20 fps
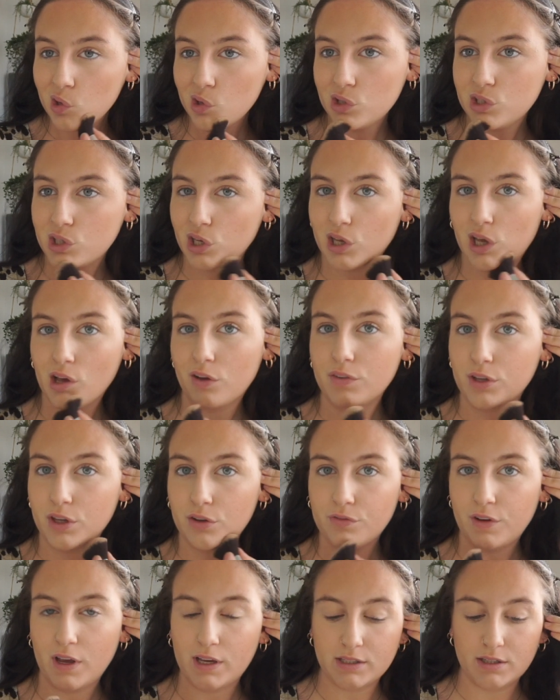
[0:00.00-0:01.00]
to cover your
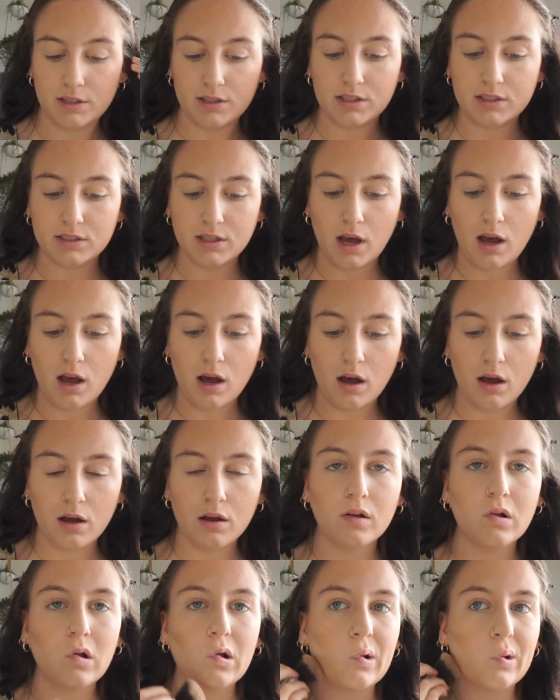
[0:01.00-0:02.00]
face at the start
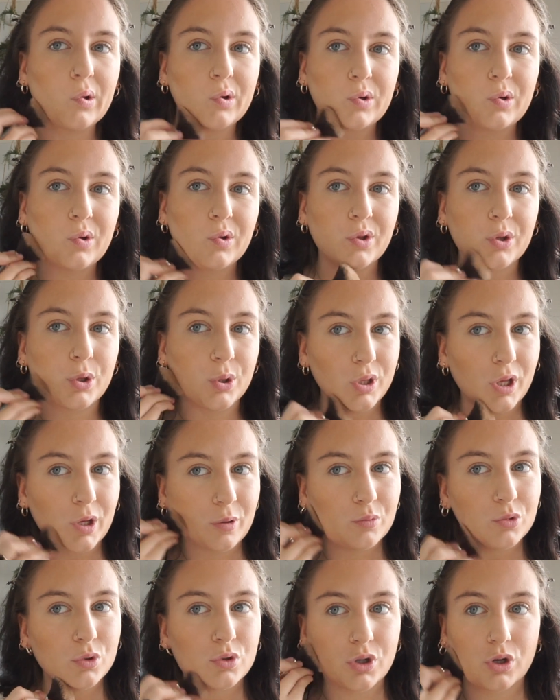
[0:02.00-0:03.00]
and the
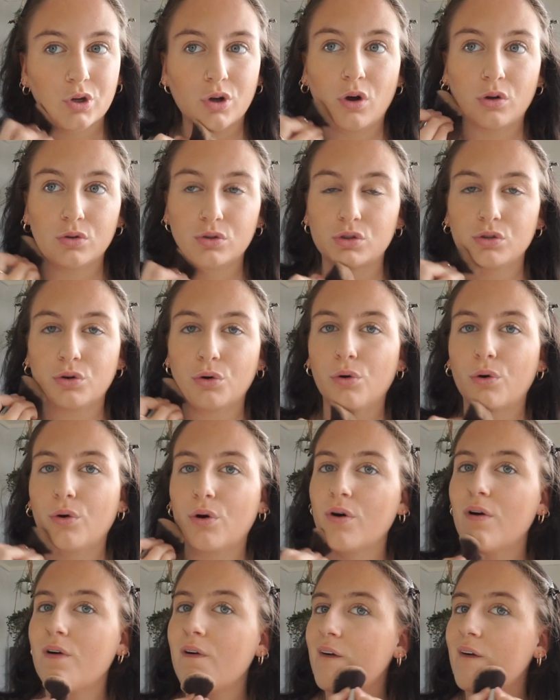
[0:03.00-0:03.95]
same to contour